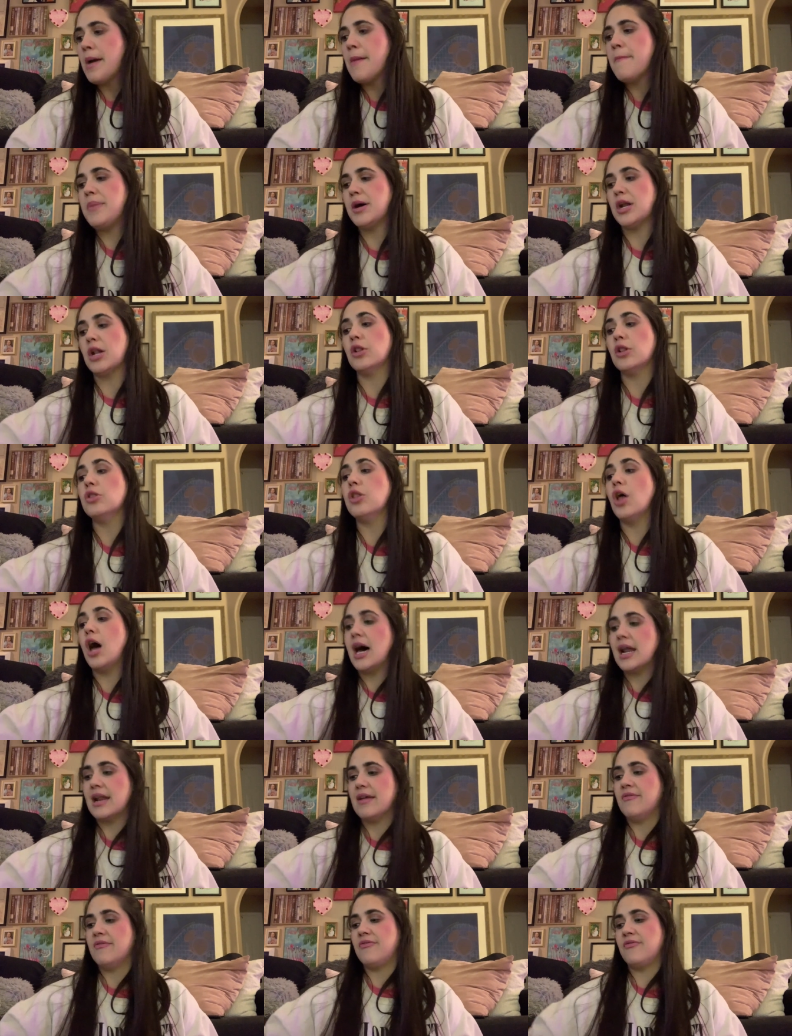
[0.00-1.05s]
But a
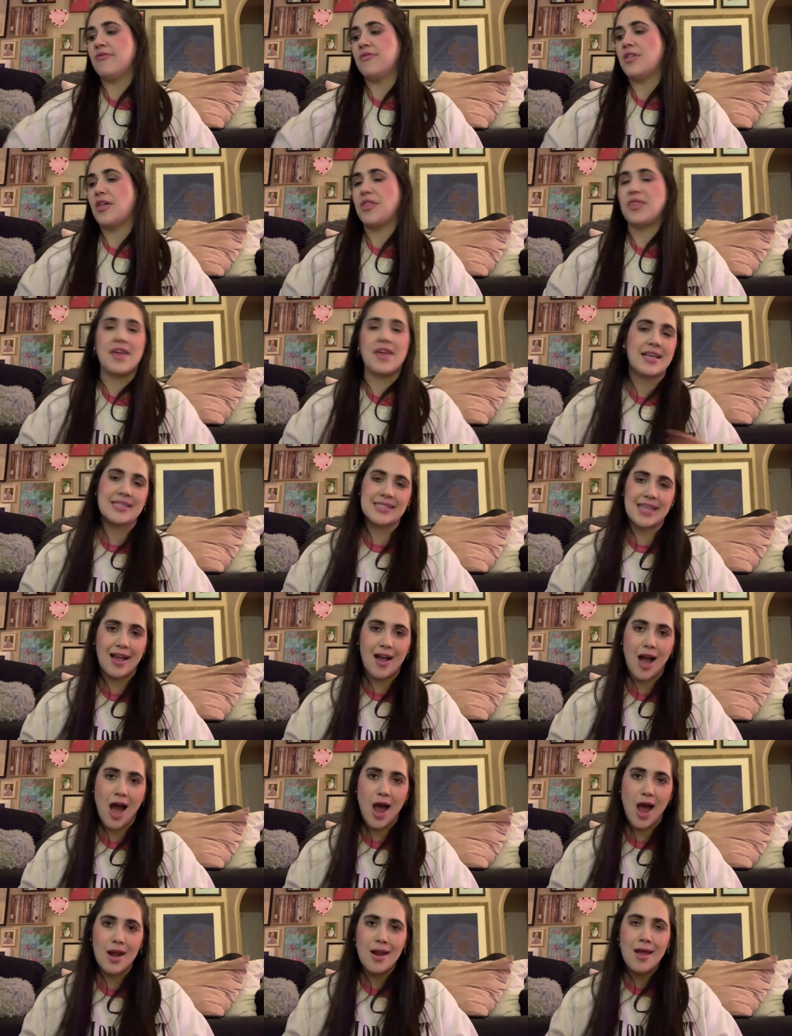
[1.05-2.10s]
lot of the things I
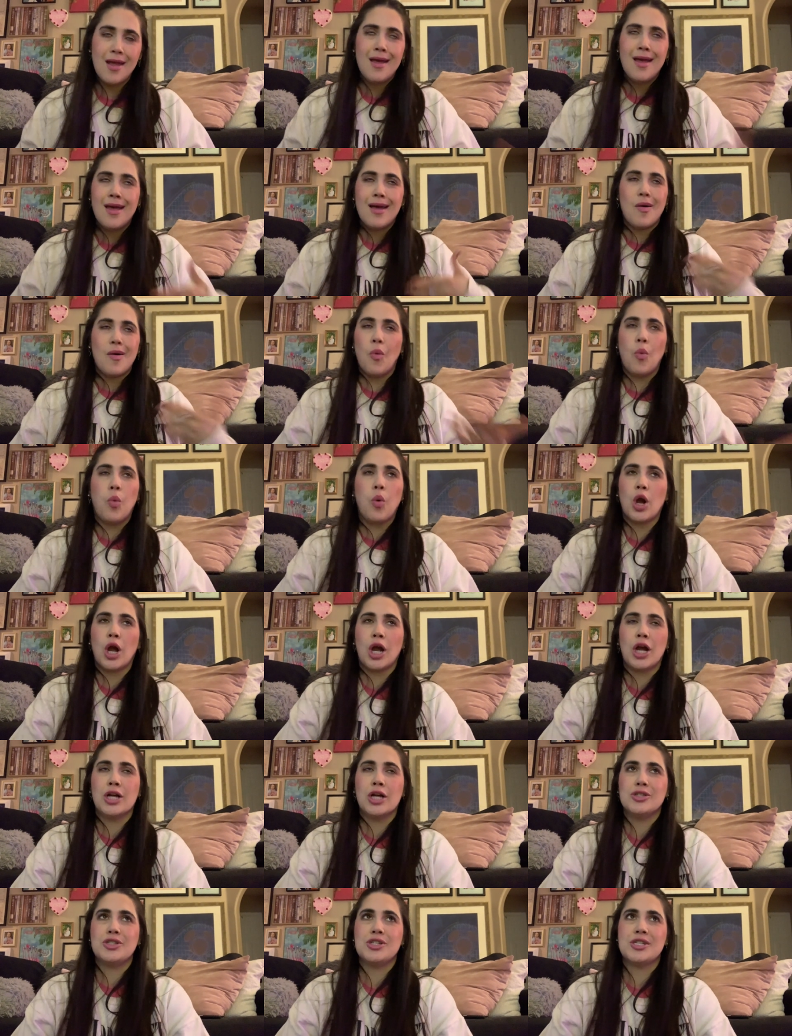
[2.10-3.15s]
got
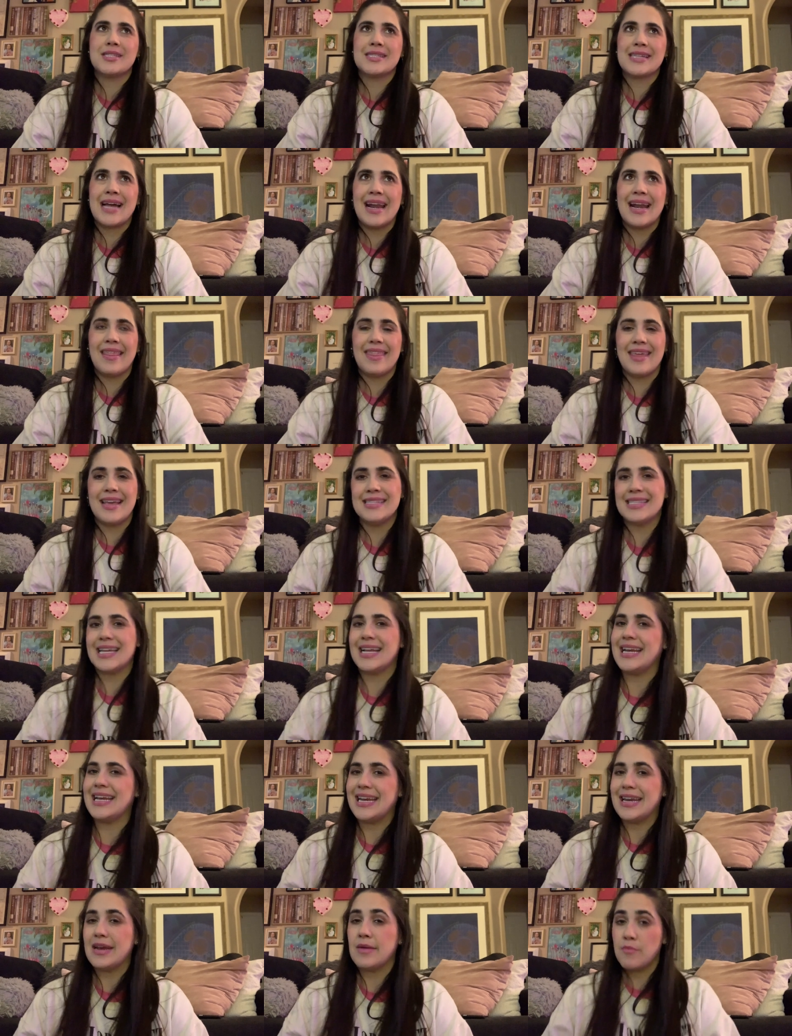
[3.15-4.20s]
were just kind of things I
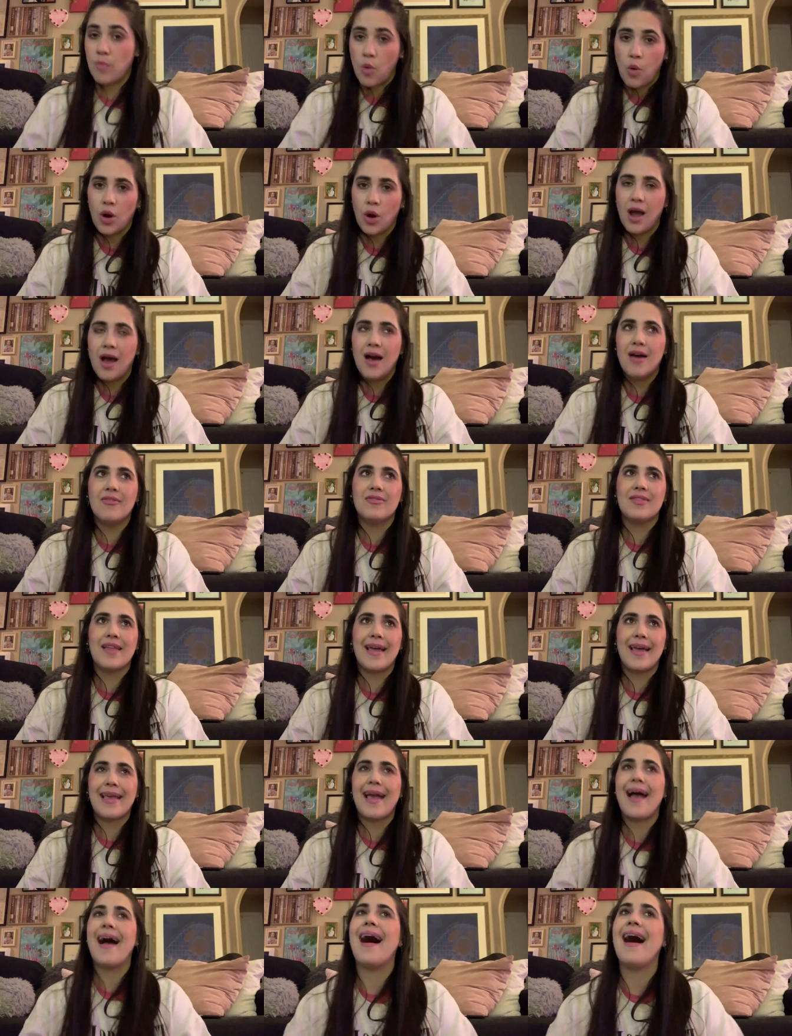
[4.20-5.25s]
needed more of
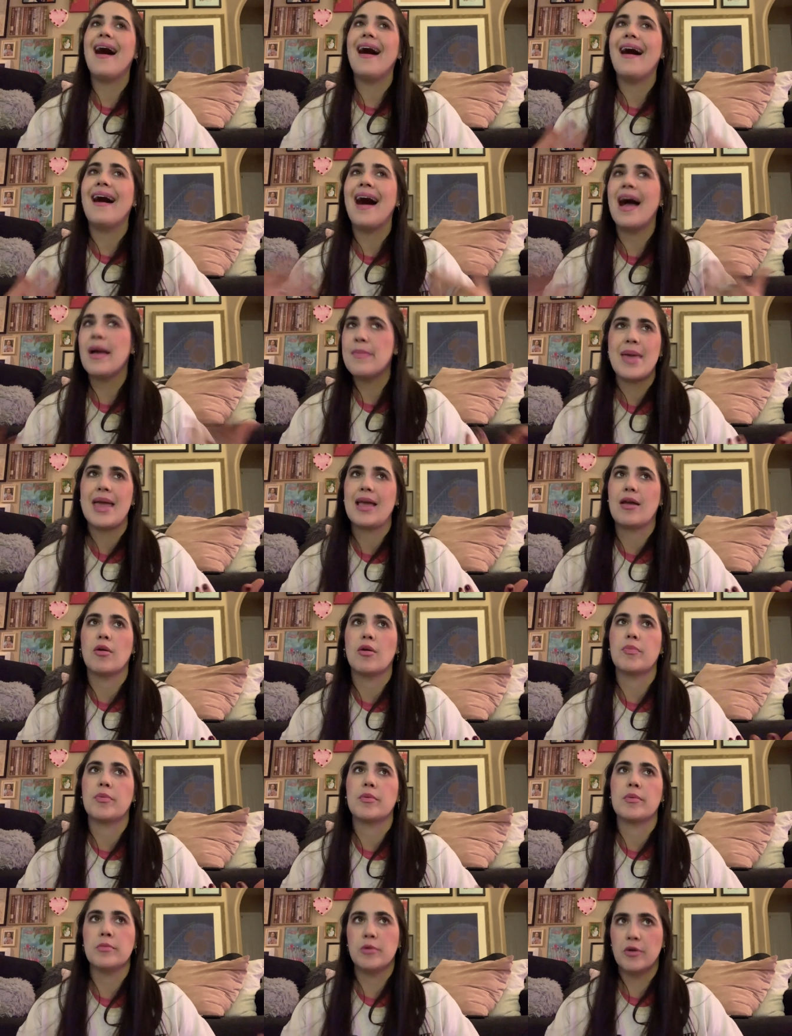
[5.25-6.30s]
like eye
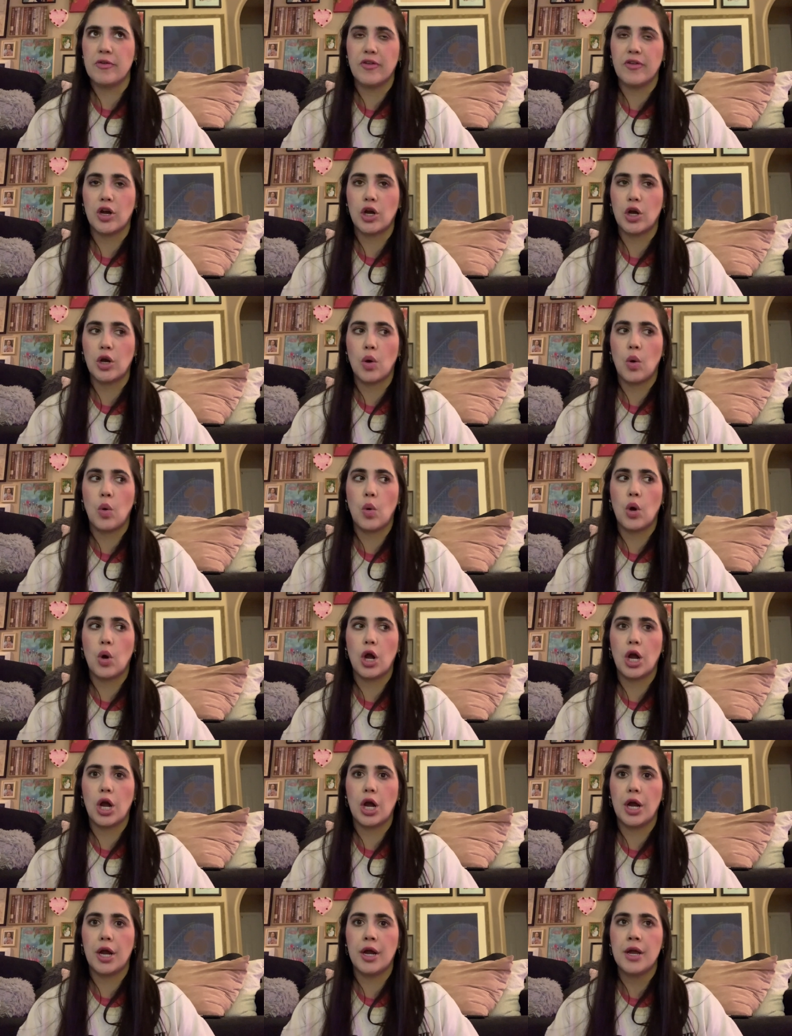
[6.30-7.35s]
makeup remover
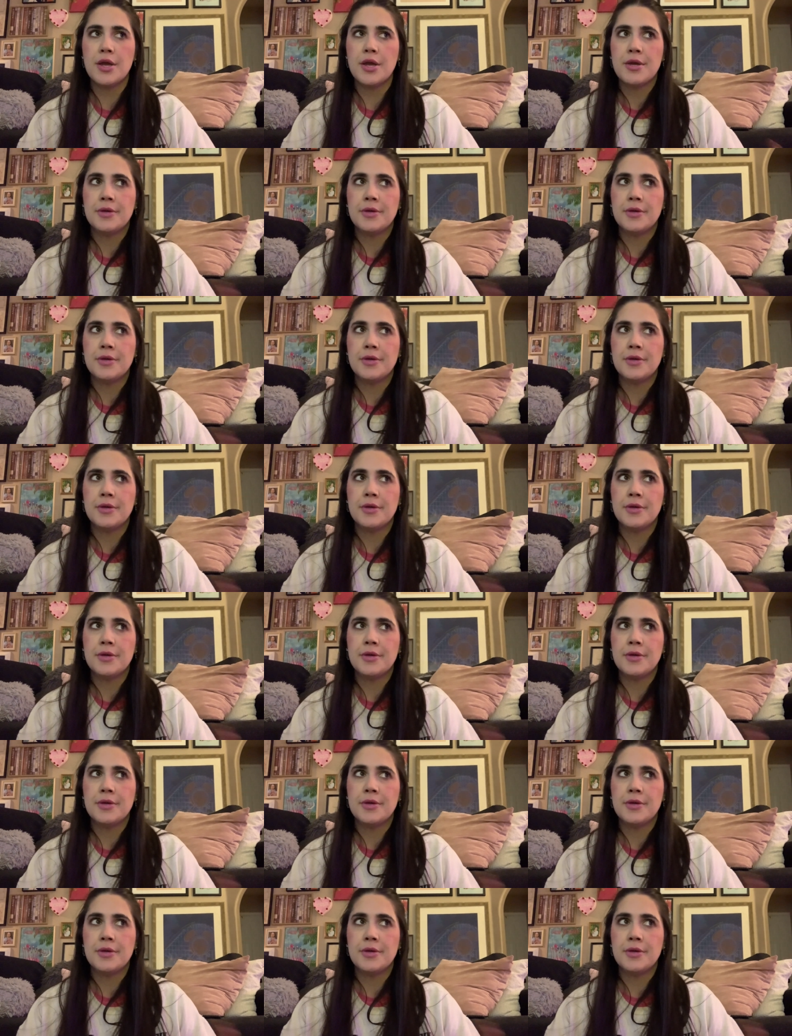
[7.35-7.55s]
or